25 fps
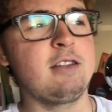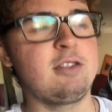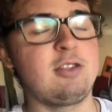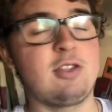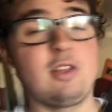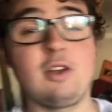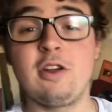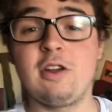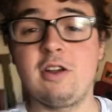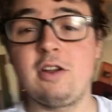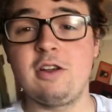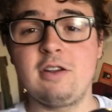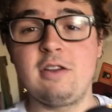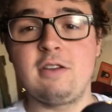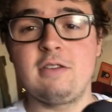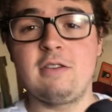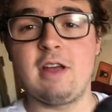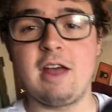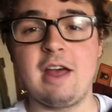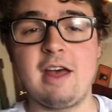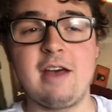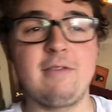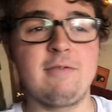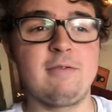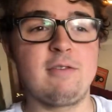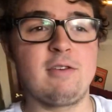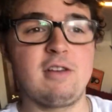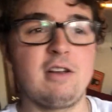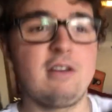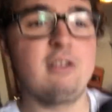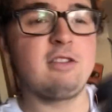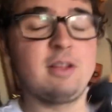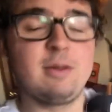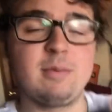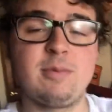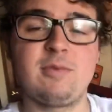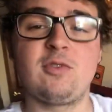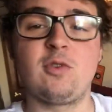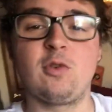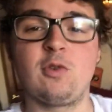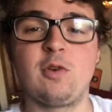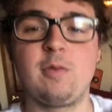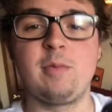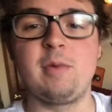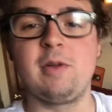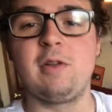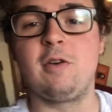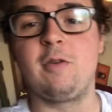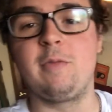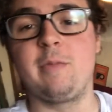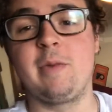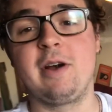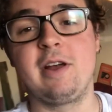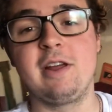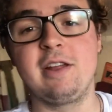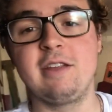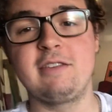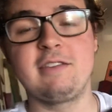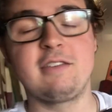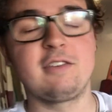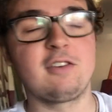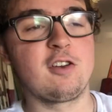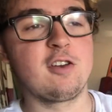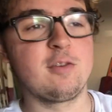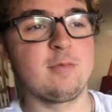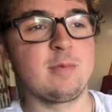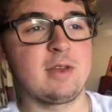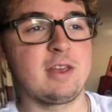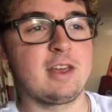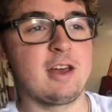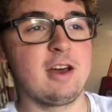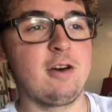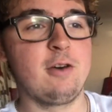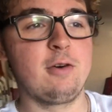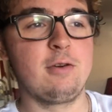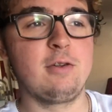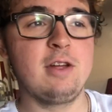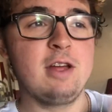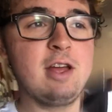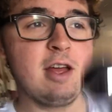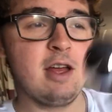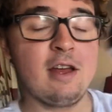third ever Eclipse tournament on my Instagram account.